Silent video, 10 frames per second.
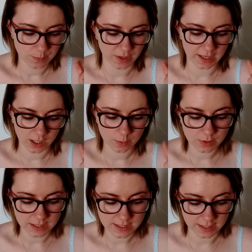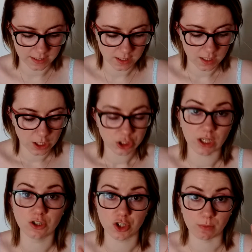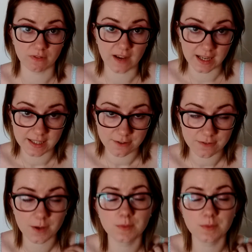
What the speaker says: But that completed challenge number 5,